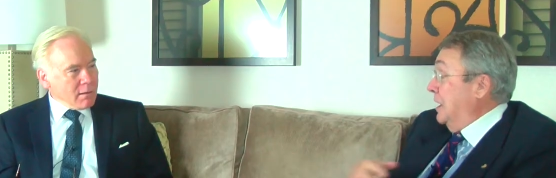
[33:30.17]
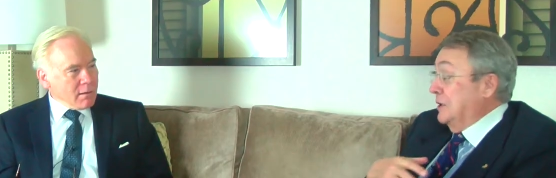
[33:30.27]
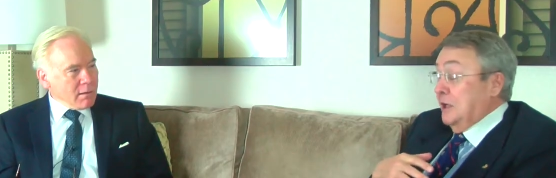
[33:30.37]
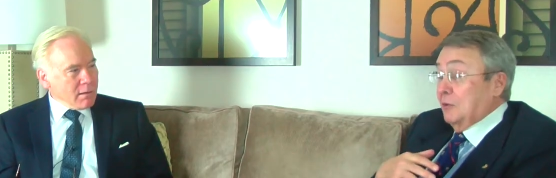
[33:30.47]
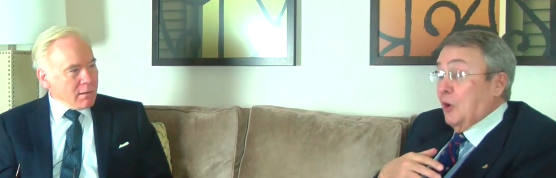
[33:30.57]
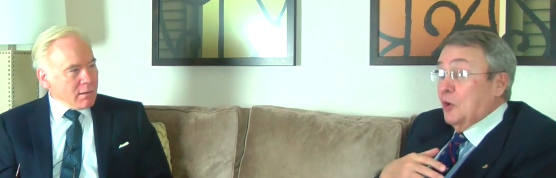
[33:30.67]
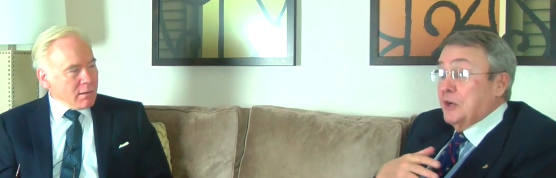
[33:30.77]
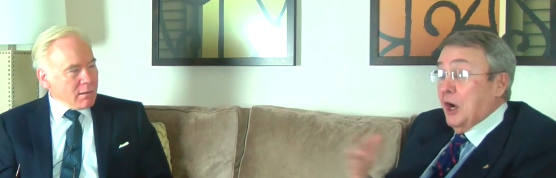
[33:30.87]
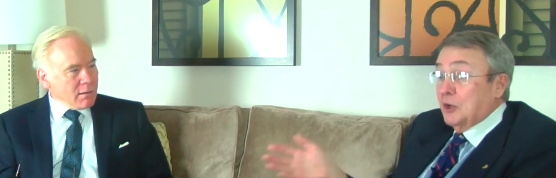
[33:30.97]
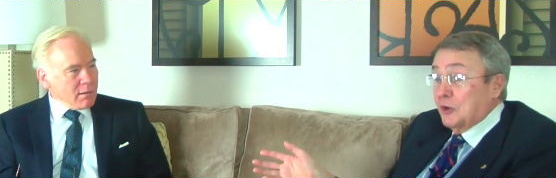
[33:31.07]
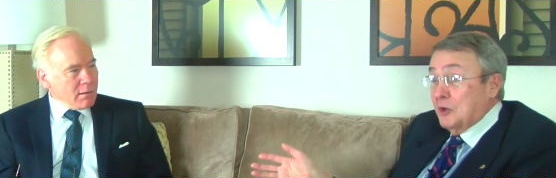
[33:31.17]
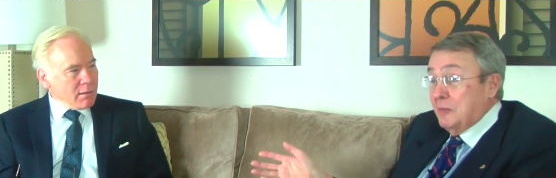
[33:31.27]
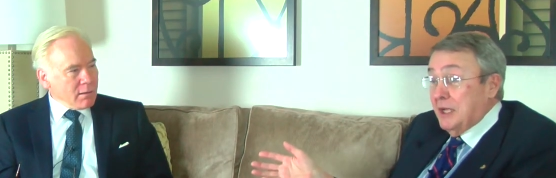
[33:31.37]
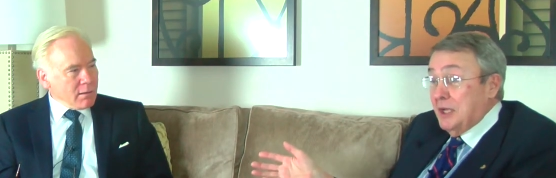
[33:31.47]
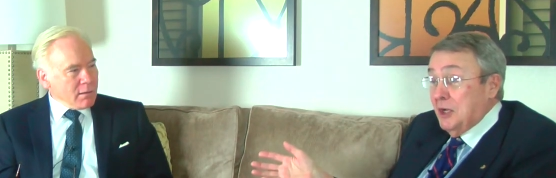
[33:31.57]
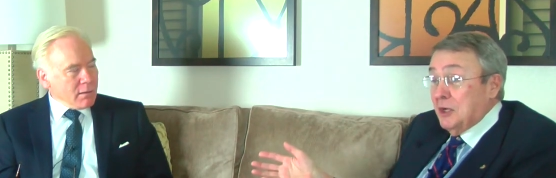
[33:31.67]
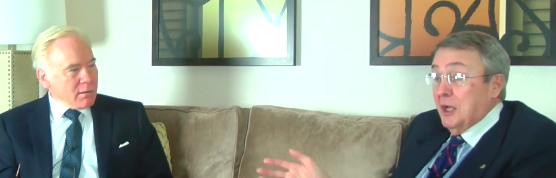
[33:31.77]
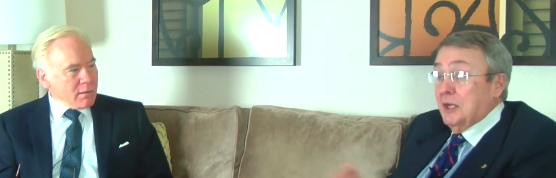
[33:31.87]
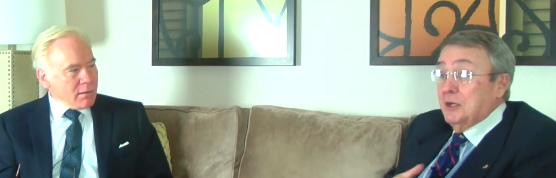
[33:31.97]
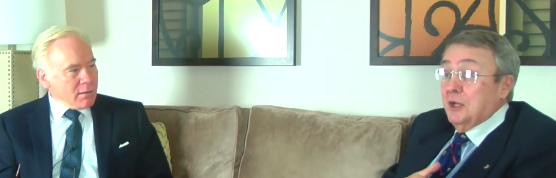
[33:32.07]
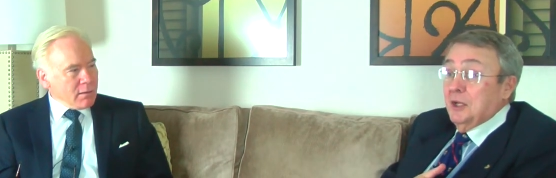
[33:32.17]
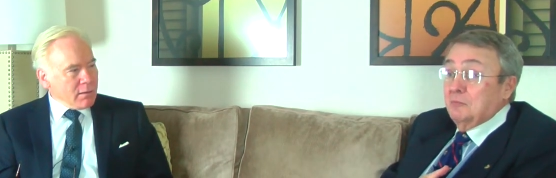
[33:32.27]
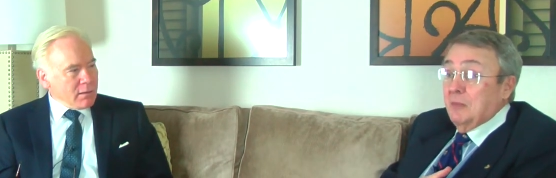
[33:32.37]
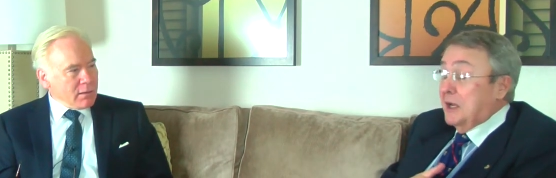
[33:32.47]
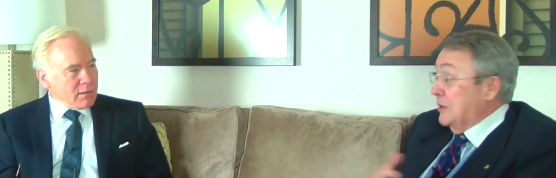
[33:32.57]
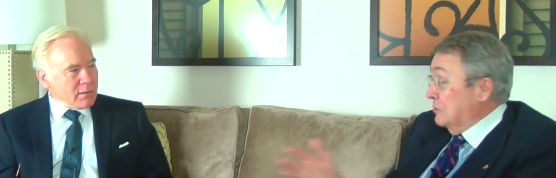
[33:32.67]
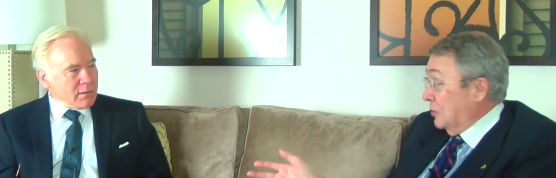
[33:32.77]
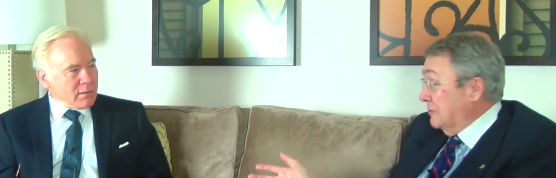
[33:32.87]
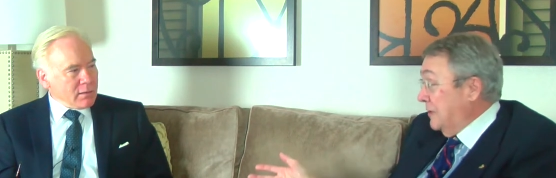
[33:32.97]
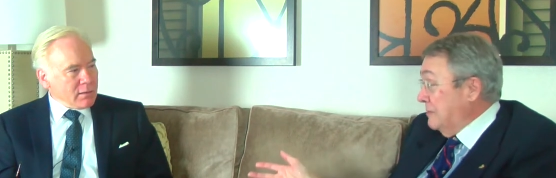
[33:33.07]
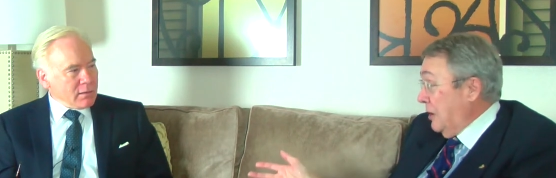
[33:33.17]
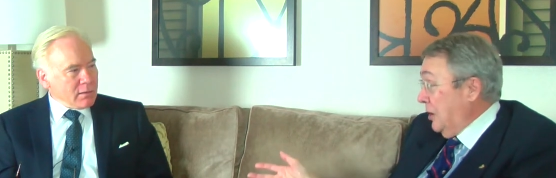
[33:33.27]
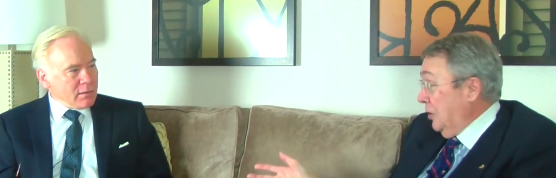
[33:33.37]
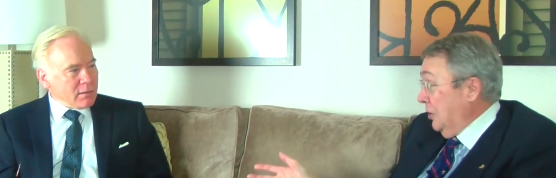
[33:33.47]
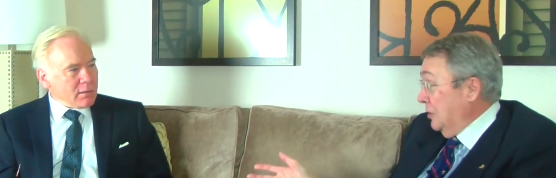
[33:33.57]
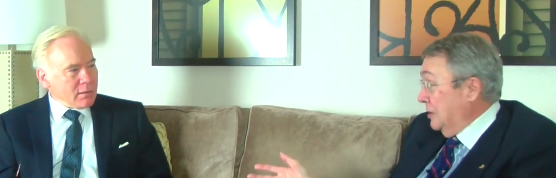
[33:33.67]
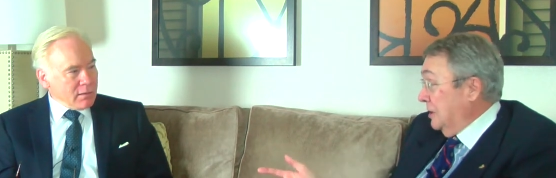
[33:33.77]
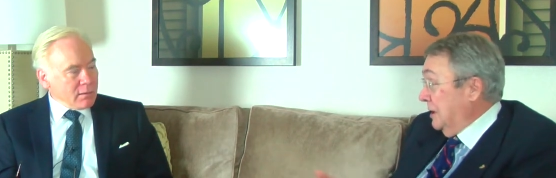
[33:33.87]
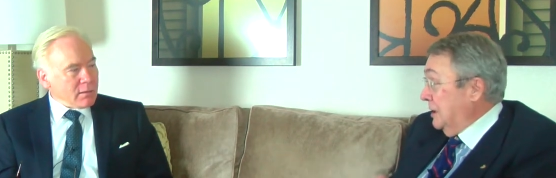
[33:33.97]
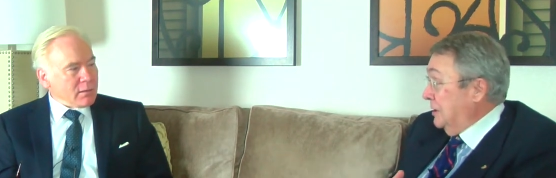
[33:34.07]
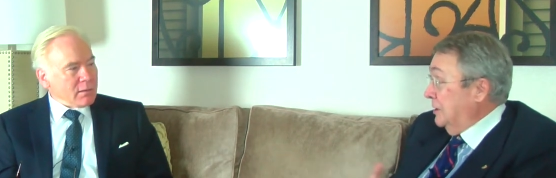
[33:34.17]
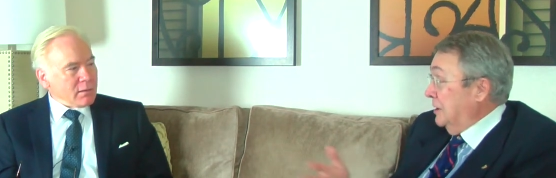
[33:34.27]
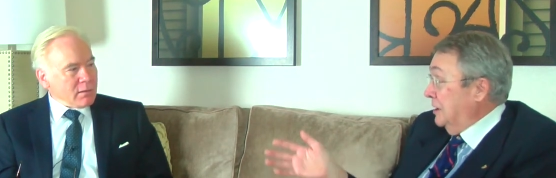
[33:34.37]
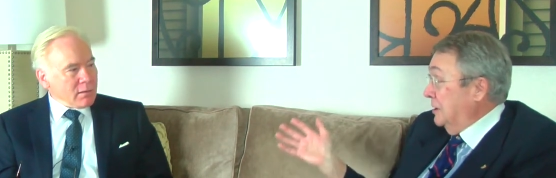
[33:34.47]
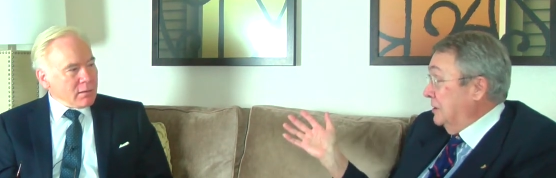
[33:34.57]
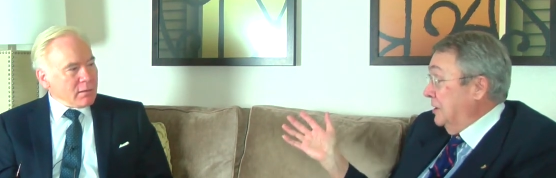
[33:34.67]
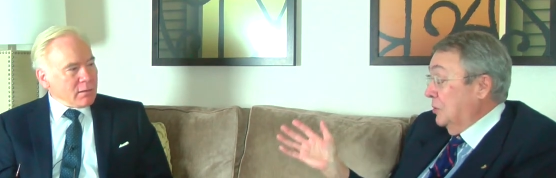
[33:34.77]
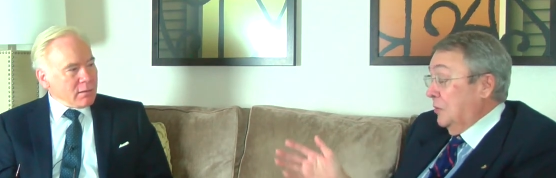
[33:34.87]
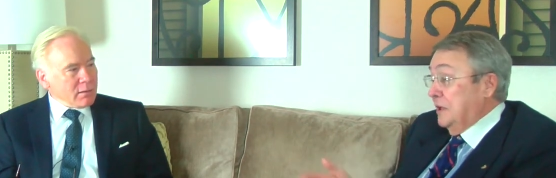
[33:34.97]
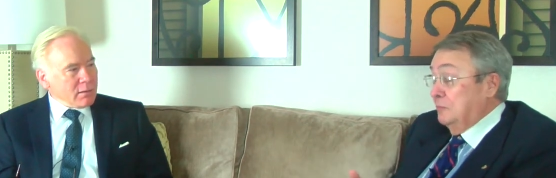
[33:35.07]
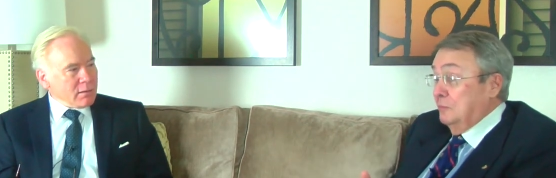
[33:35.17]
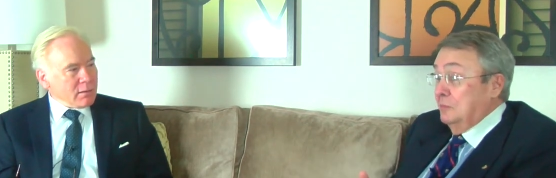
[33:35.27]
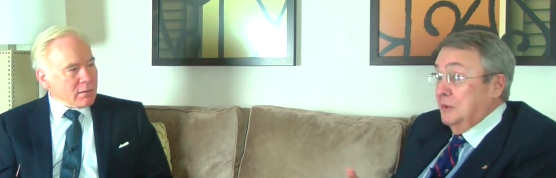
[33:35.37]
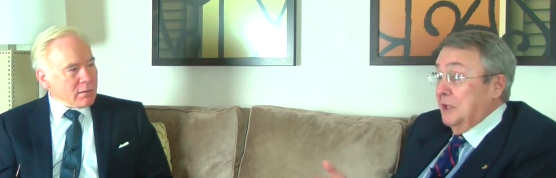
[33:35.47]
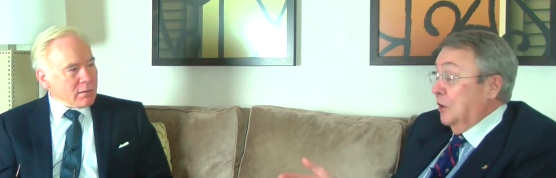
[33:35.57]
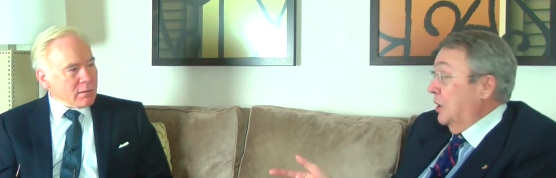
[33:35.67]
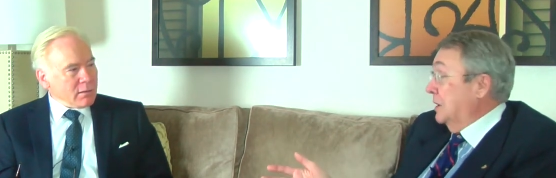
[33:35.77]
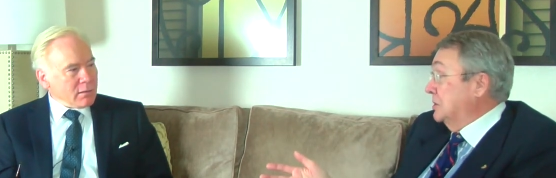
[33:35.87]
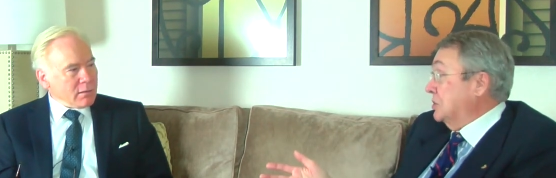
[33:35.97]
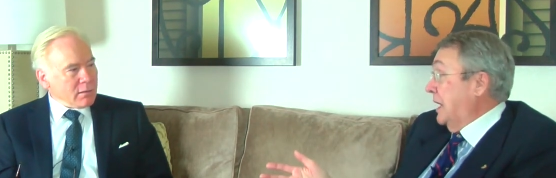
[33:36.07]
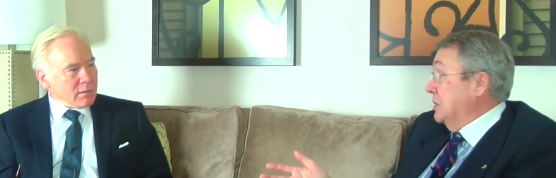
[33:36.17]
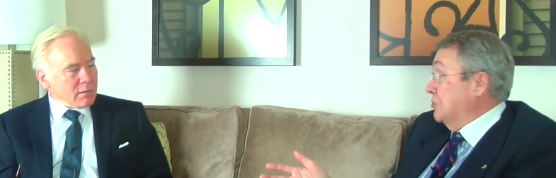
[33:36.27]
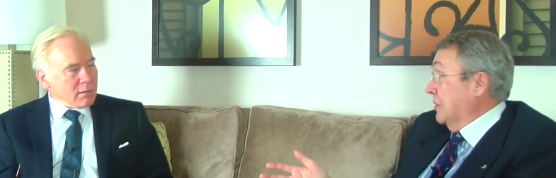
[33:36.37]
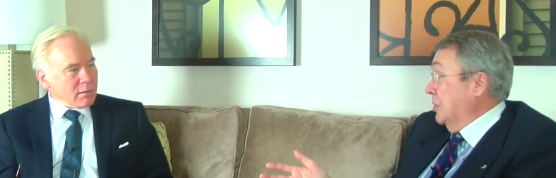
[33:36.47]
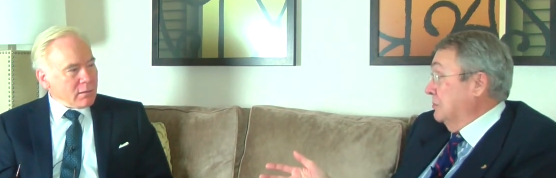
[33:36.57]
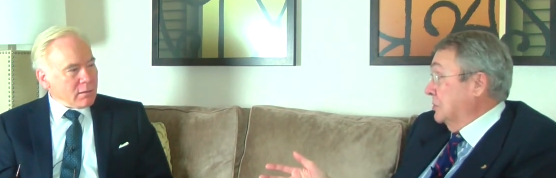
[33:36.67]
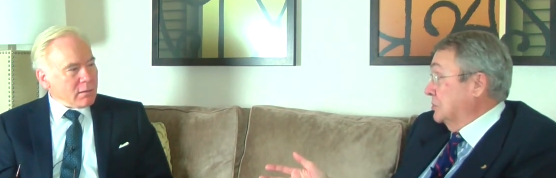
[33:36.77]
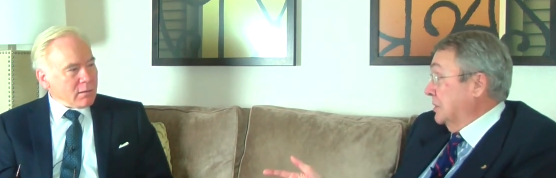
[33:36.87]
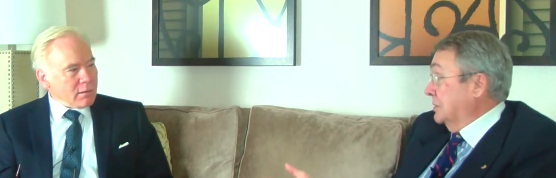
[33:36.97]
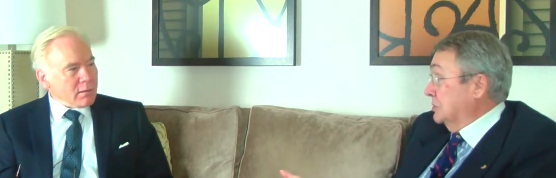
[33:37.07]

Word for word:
Speaker 1: and they were all younger than me, and, and many of them were female, and uh, you know, we did a lot of this casually almost, uh,